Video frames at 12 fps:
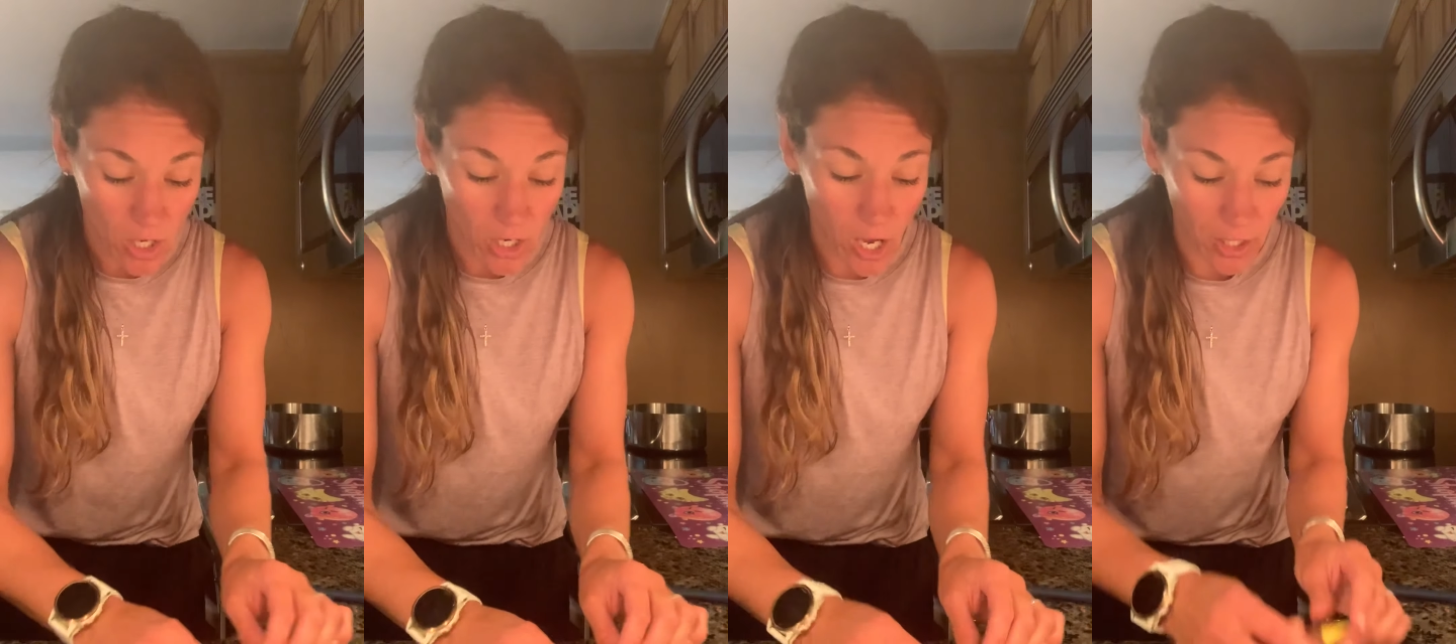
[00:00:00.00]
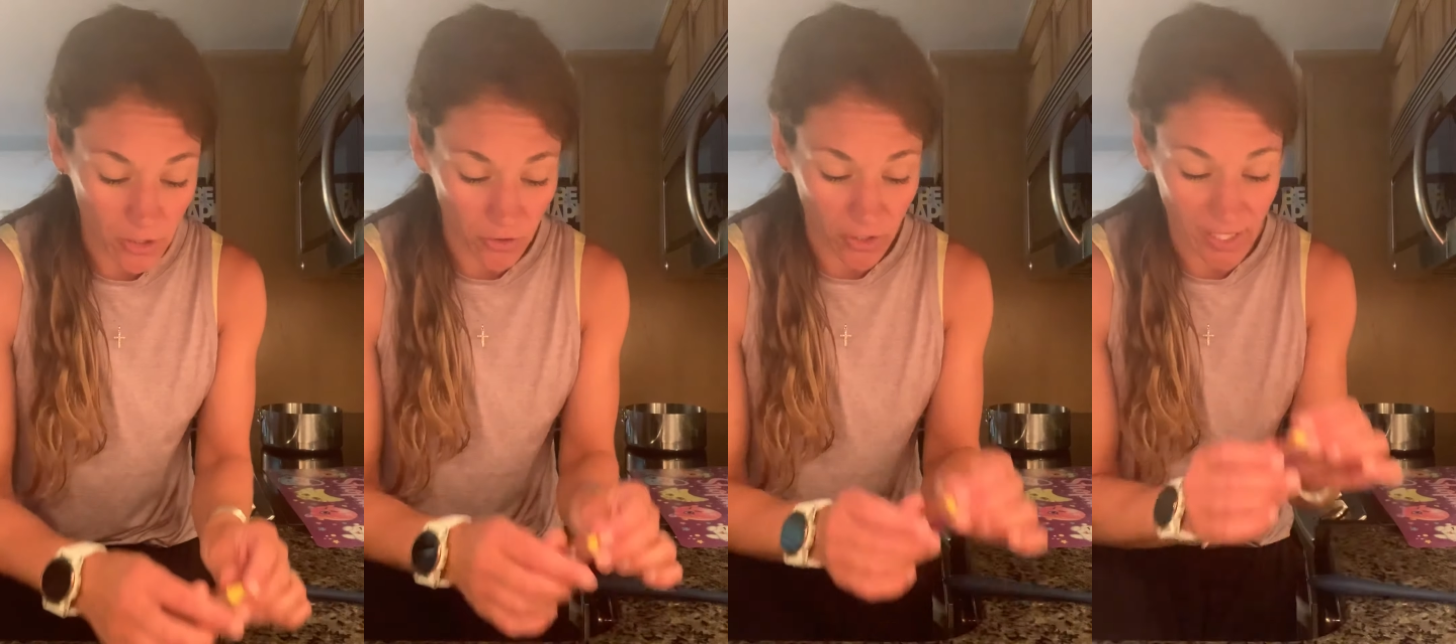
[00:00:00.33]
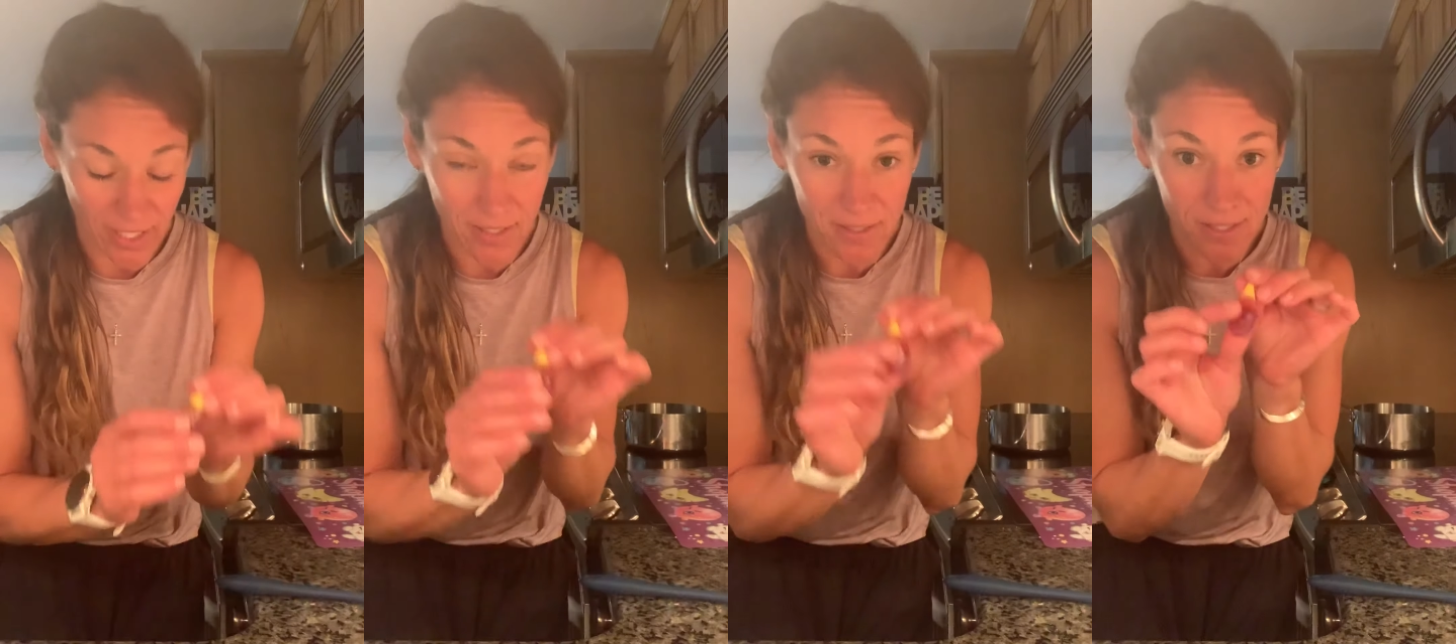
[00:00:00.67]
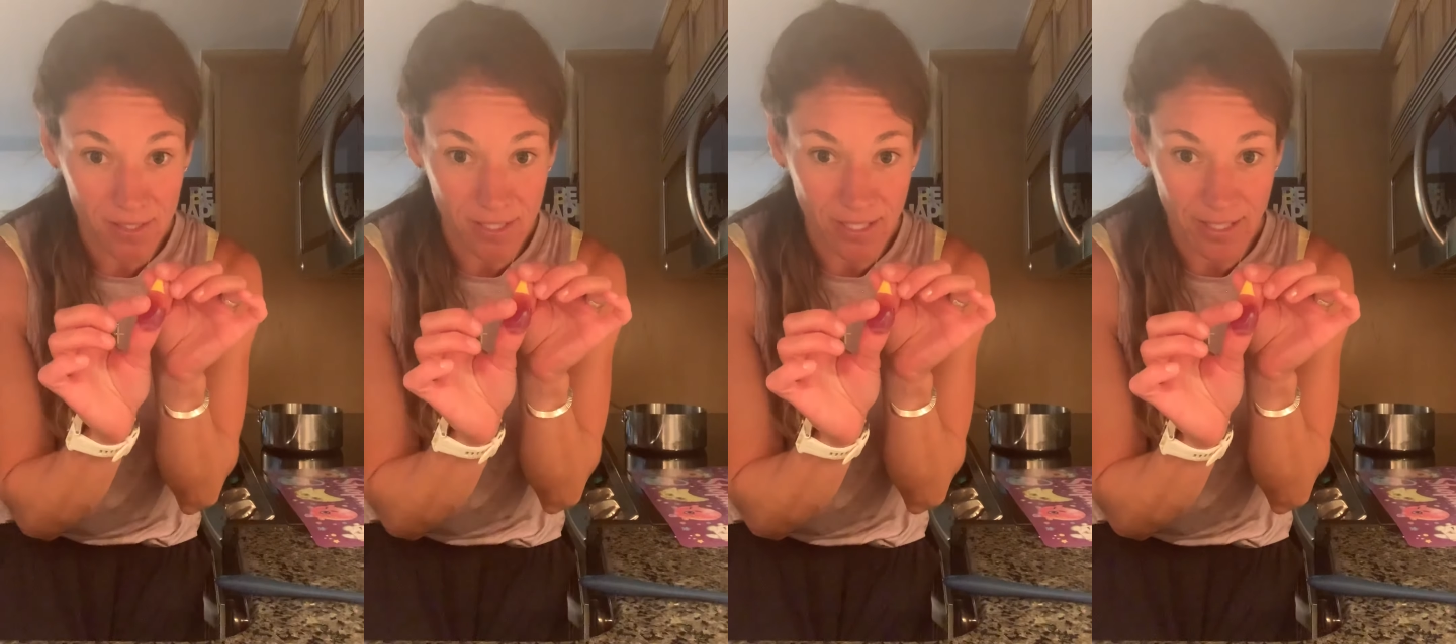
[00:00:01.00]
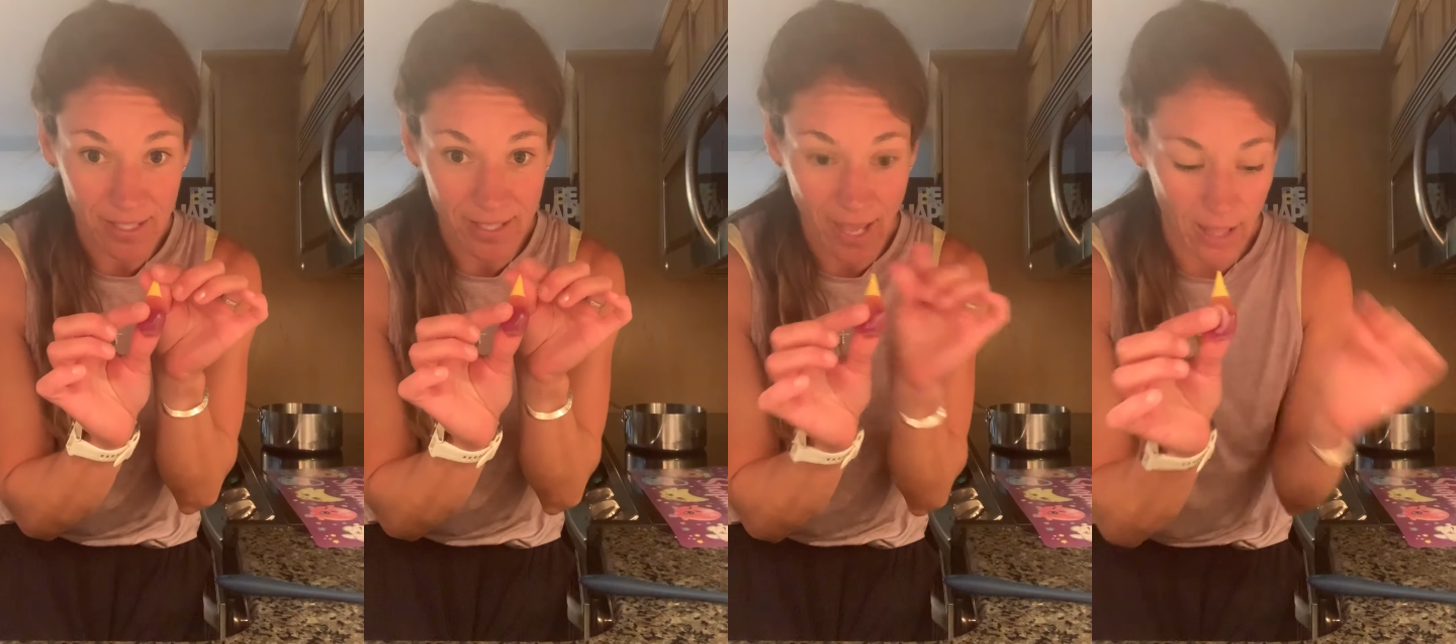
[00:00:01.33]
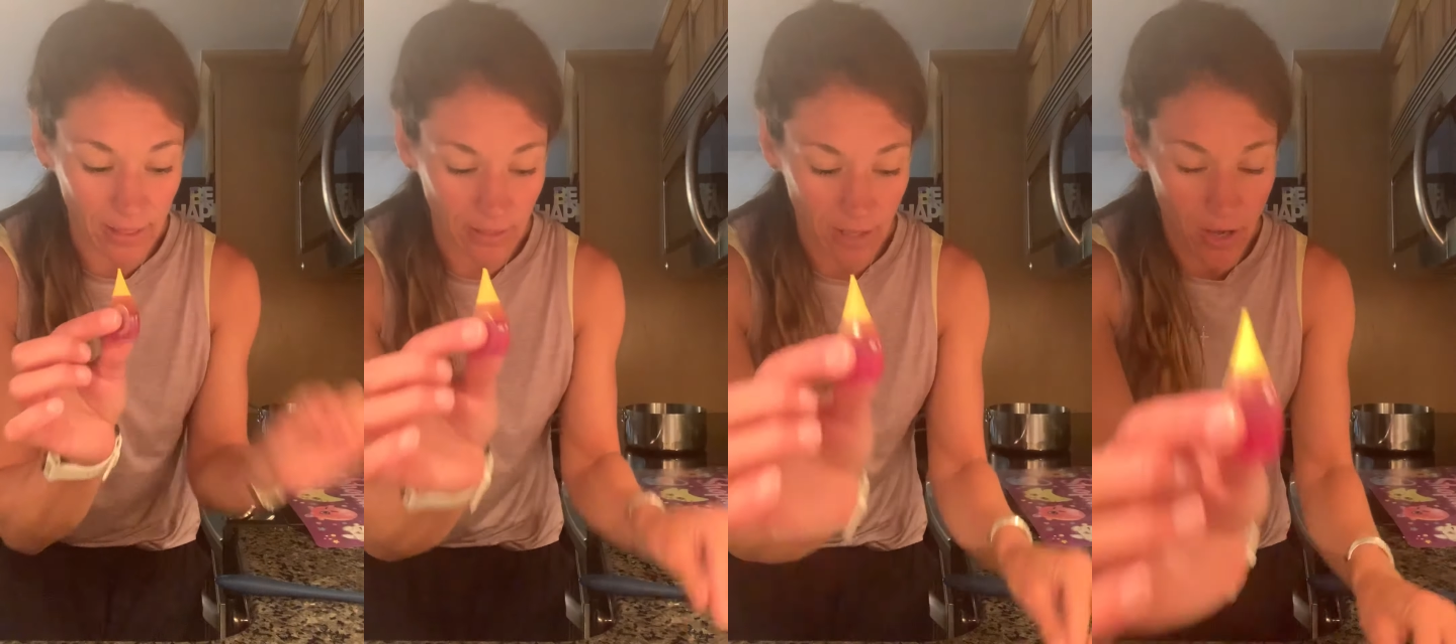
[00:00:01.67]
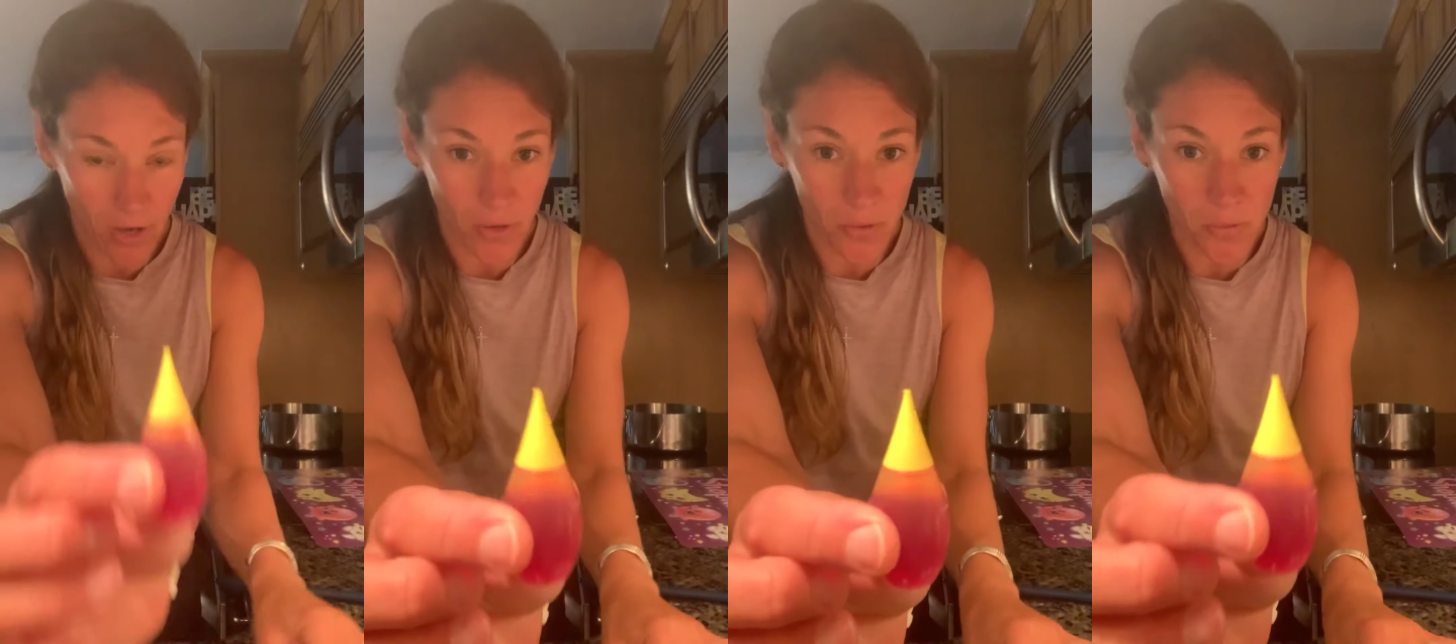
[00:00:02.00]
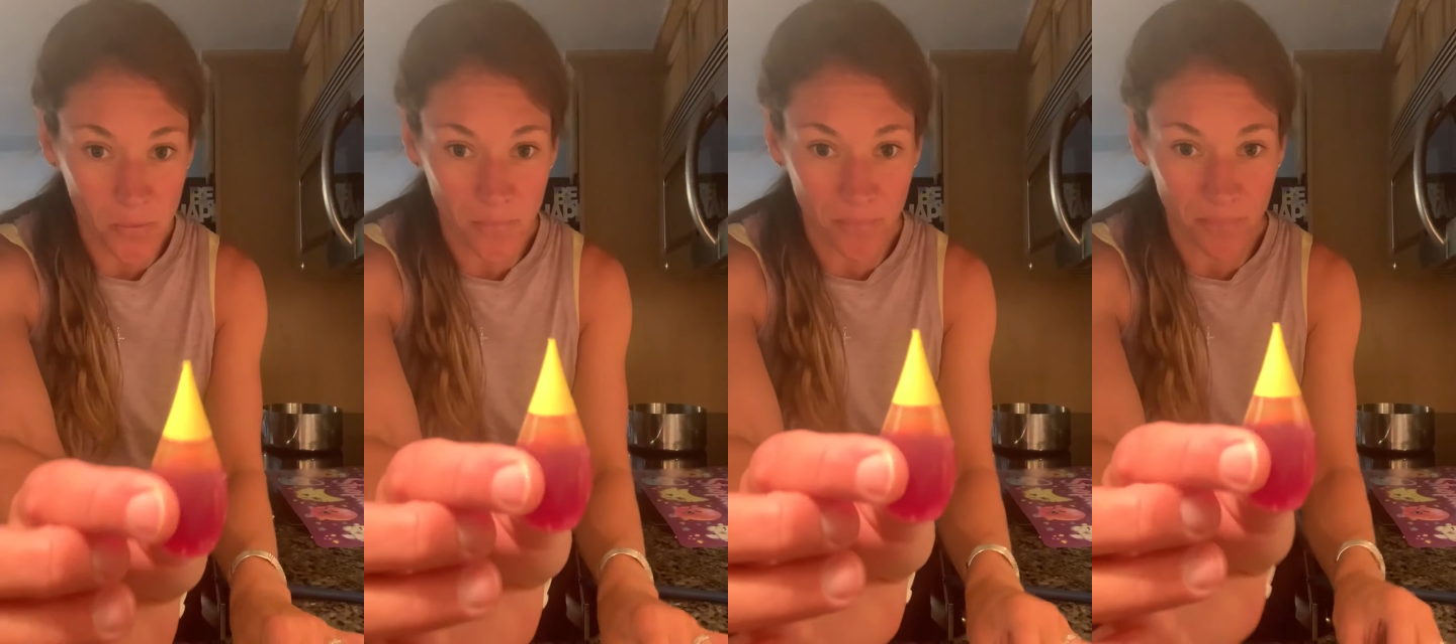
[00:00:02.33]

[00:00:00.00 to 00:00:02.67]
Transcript: coloring: yellow,